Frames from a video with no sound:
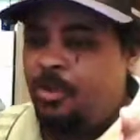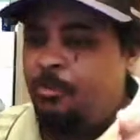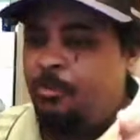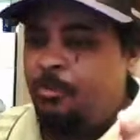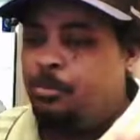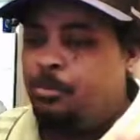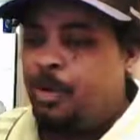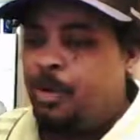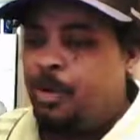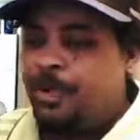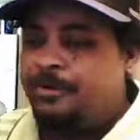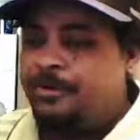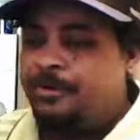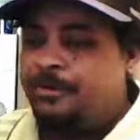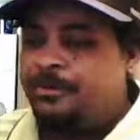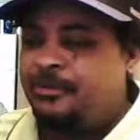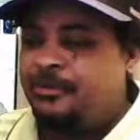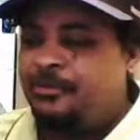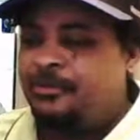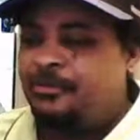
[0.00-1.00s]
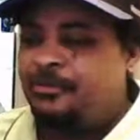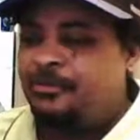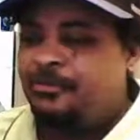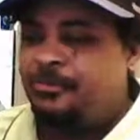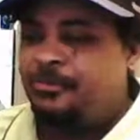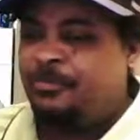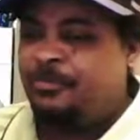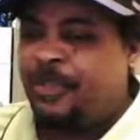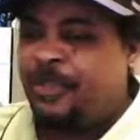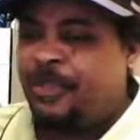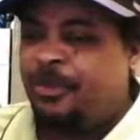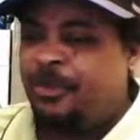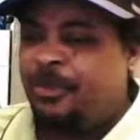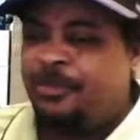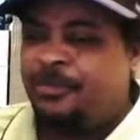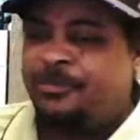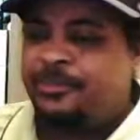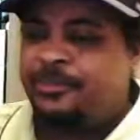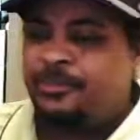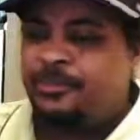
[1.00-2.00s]
but
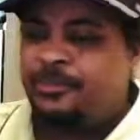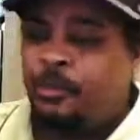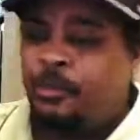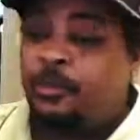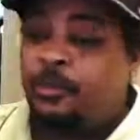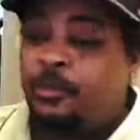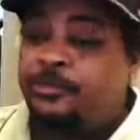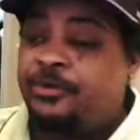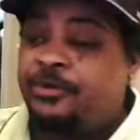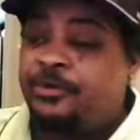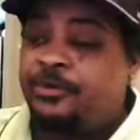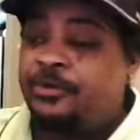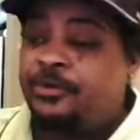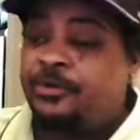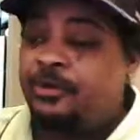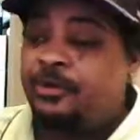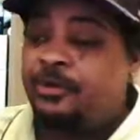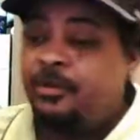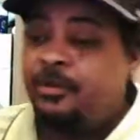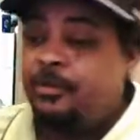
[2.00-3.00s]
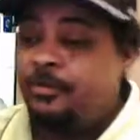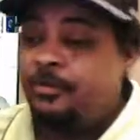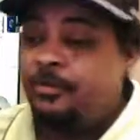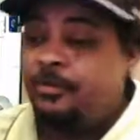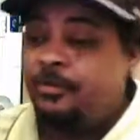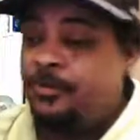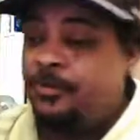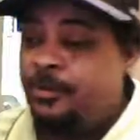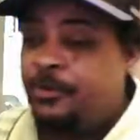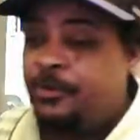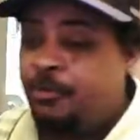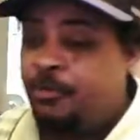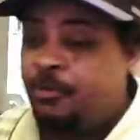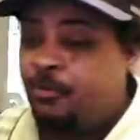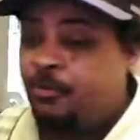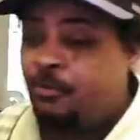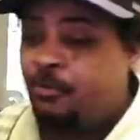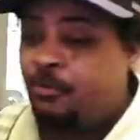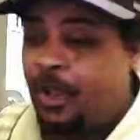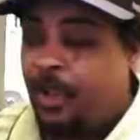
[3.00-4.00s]
they're discouraging the
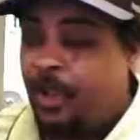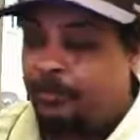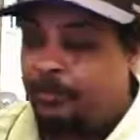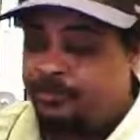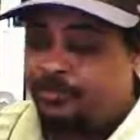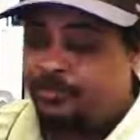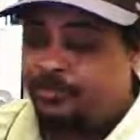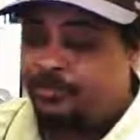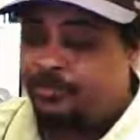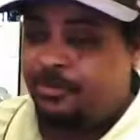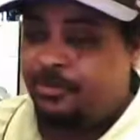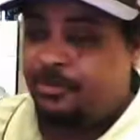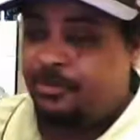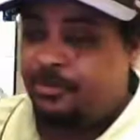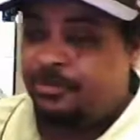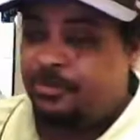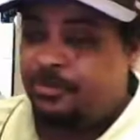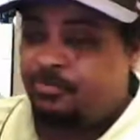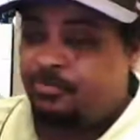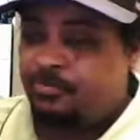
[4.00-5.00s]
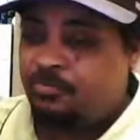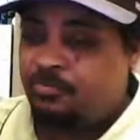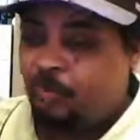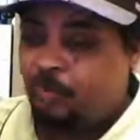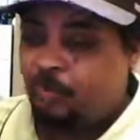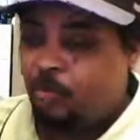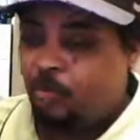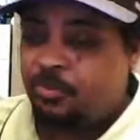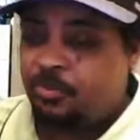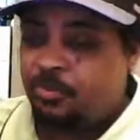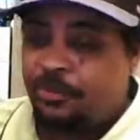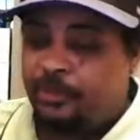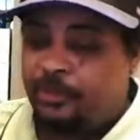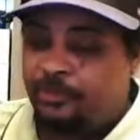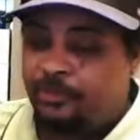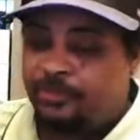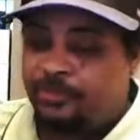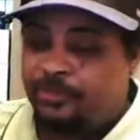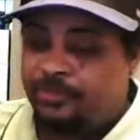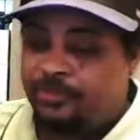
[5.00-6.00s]
new drivers, those that
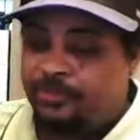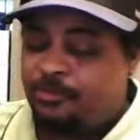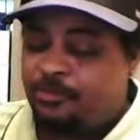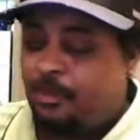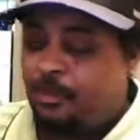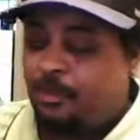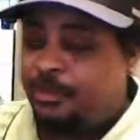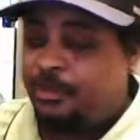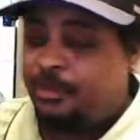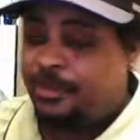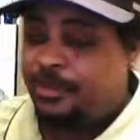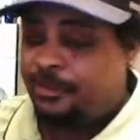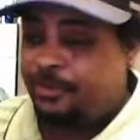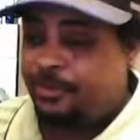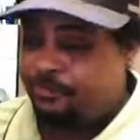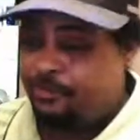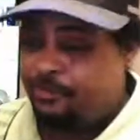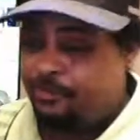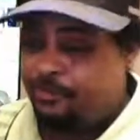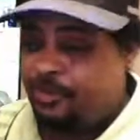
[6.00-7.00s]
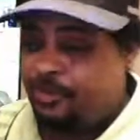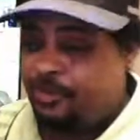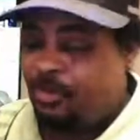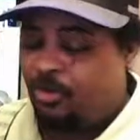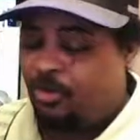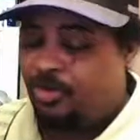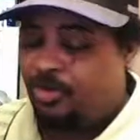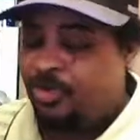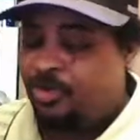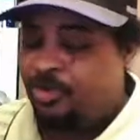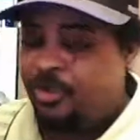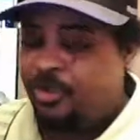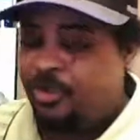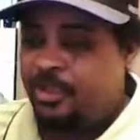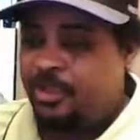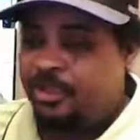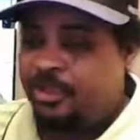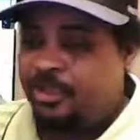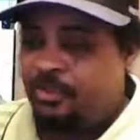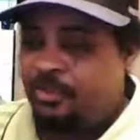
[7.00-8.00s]
are just starting the industry. Because,
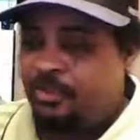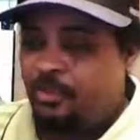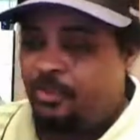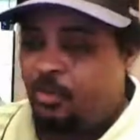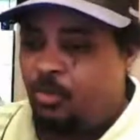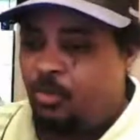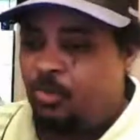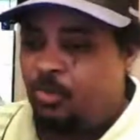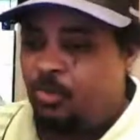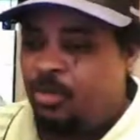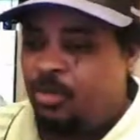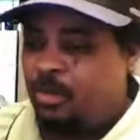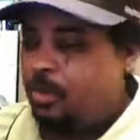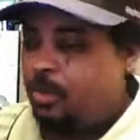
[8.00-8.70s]
you know,